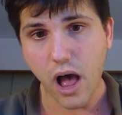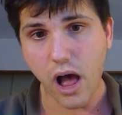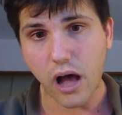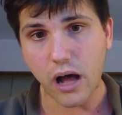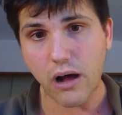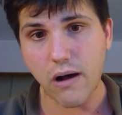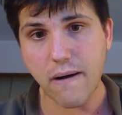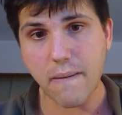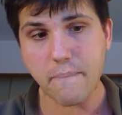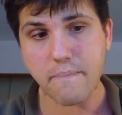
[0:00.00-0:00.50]

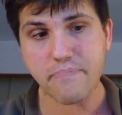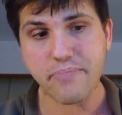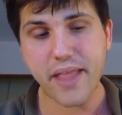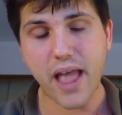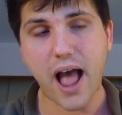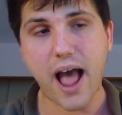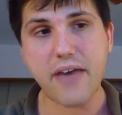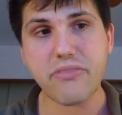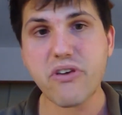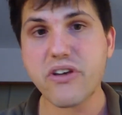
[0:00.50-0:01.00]

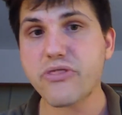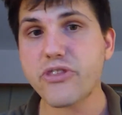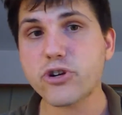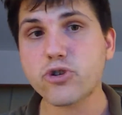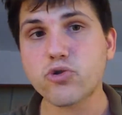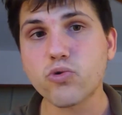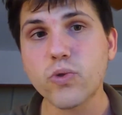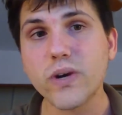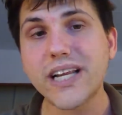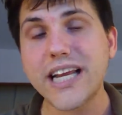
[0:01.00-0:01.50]
I think
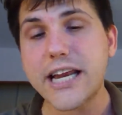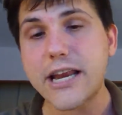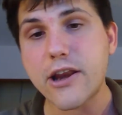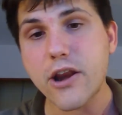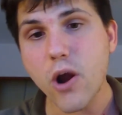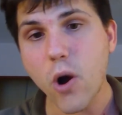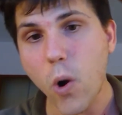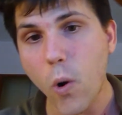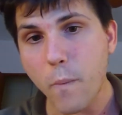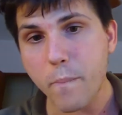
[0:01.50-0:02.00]
there's really
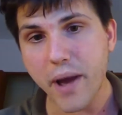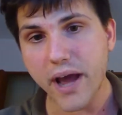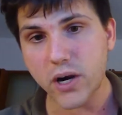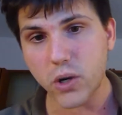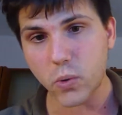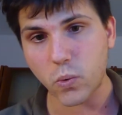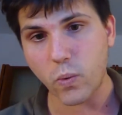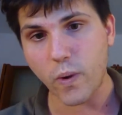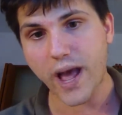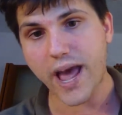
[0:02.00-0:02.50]
no
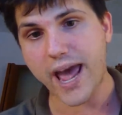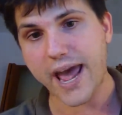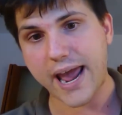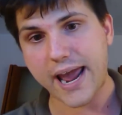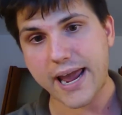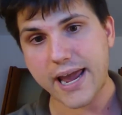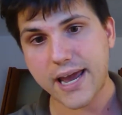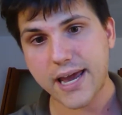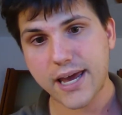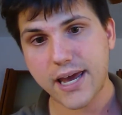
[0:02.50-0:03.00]
better
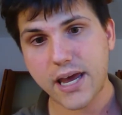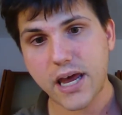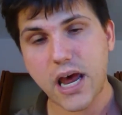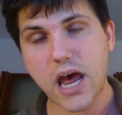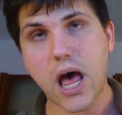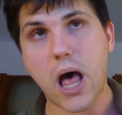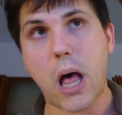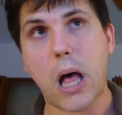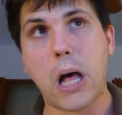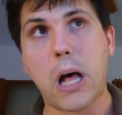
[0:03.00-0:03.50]
way
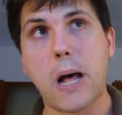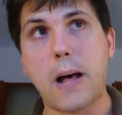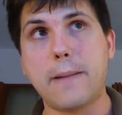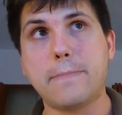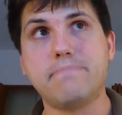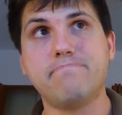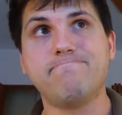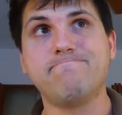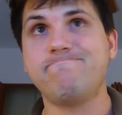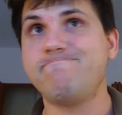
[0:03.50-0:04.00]

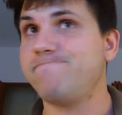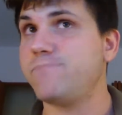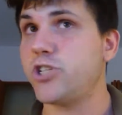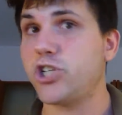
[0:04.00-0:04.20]
to